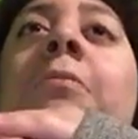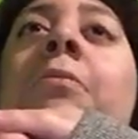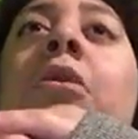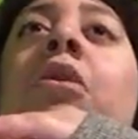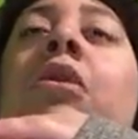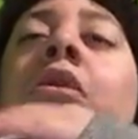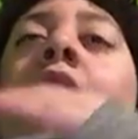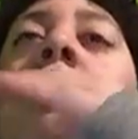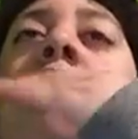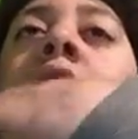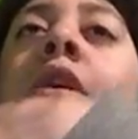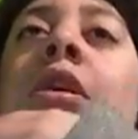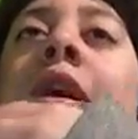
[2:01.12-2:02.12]
More,
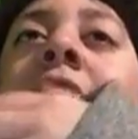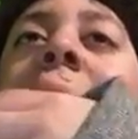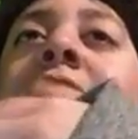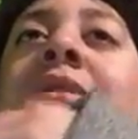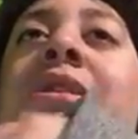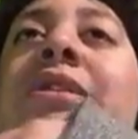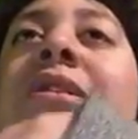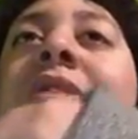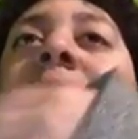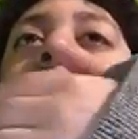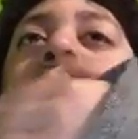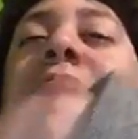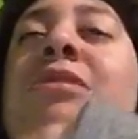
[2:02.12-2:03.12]
like, I mean,
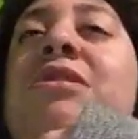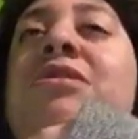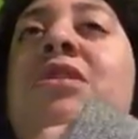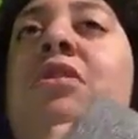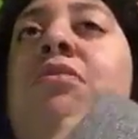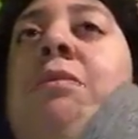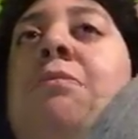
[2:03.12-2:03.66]
love myself